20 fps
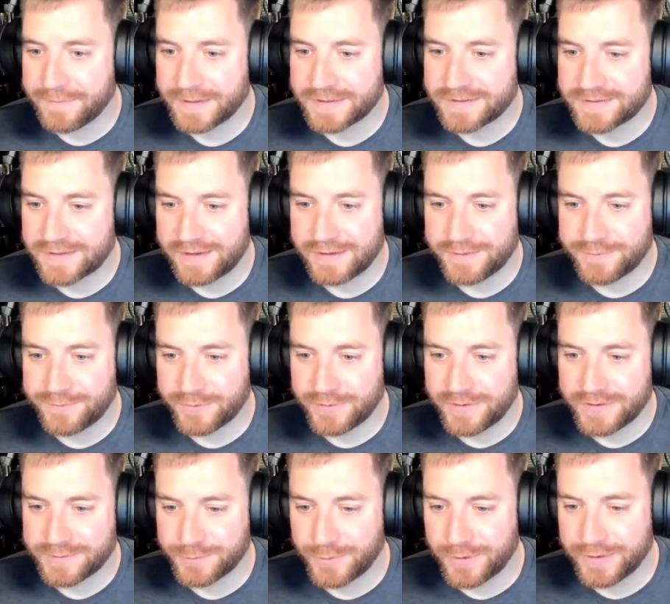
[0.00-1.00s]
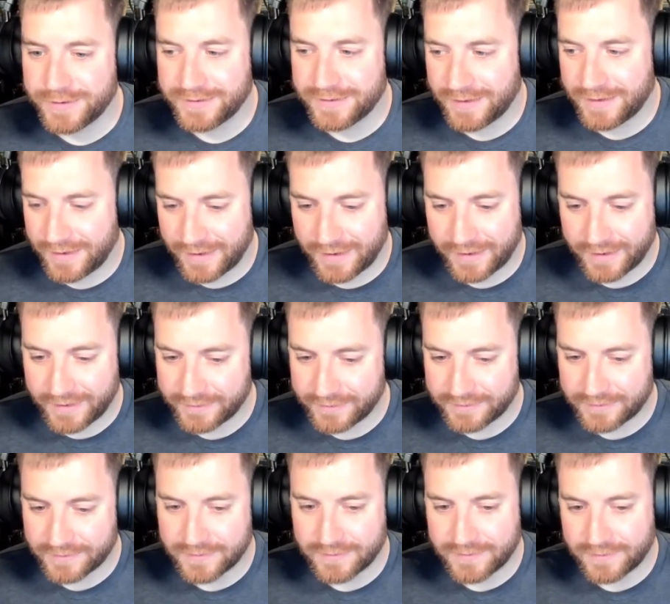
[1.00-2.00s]
excited for this one.
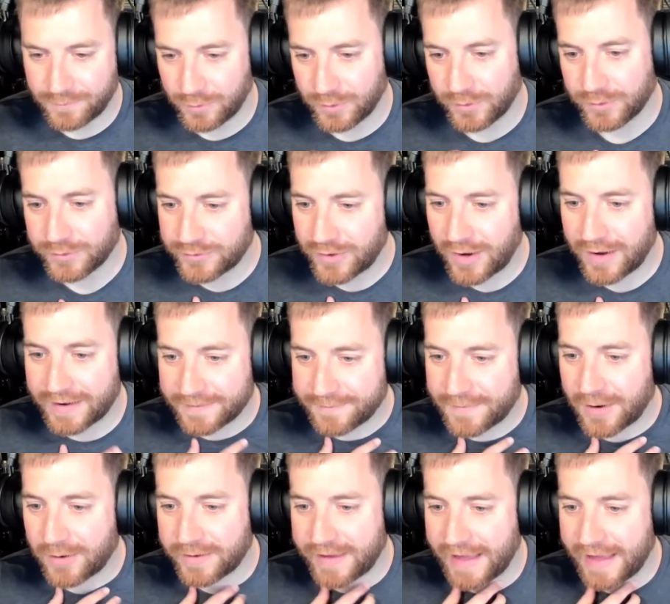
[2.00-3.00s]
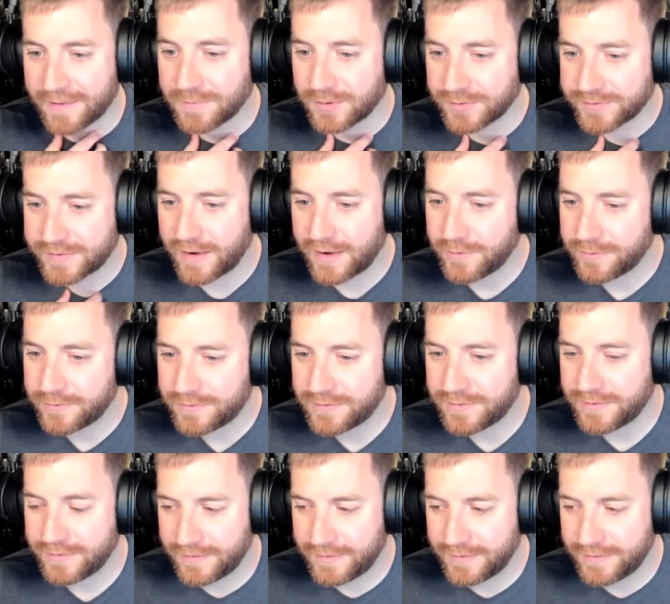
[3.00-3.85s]
We're talking about Campbeltown,